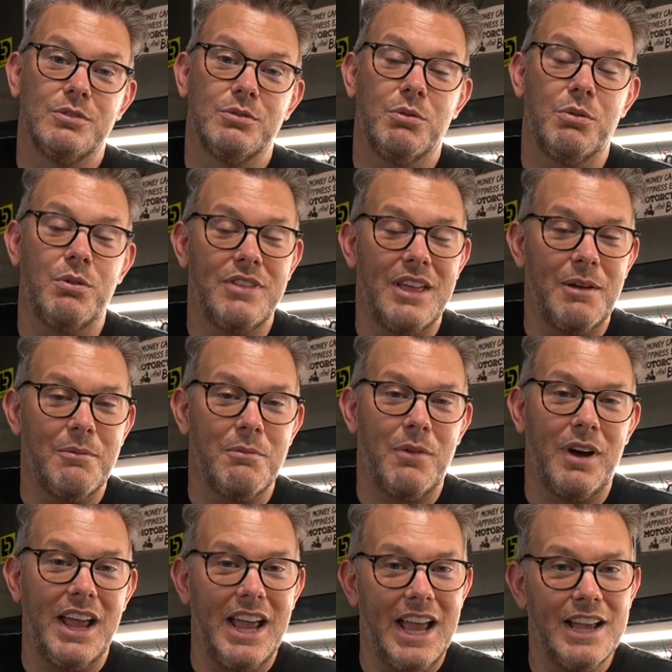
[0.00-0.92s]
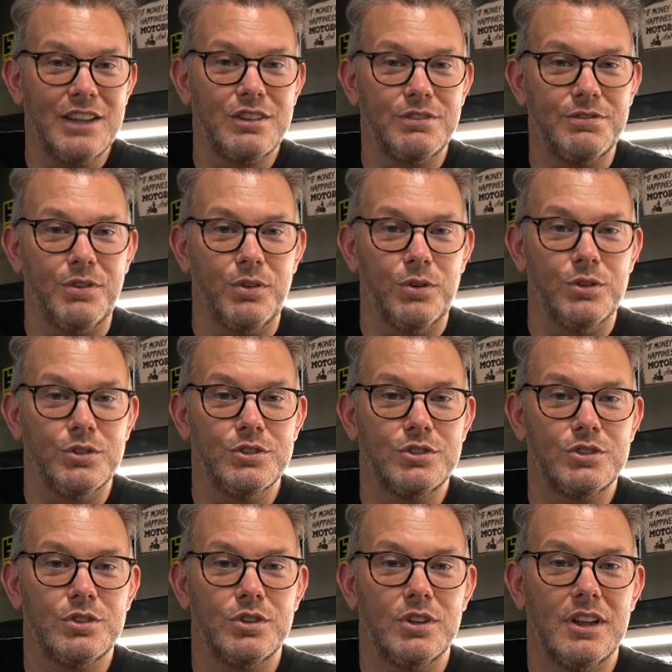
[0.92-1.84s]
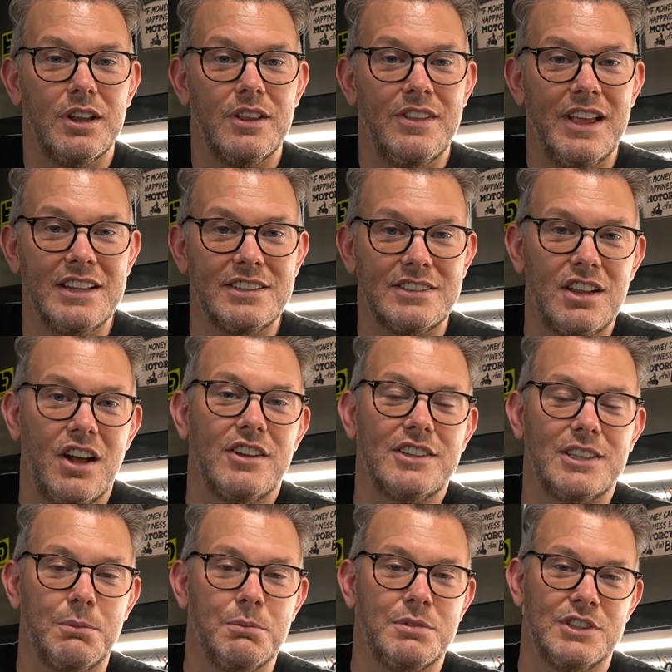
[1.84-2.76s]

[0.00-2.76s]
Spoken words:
well then my S4s, their starting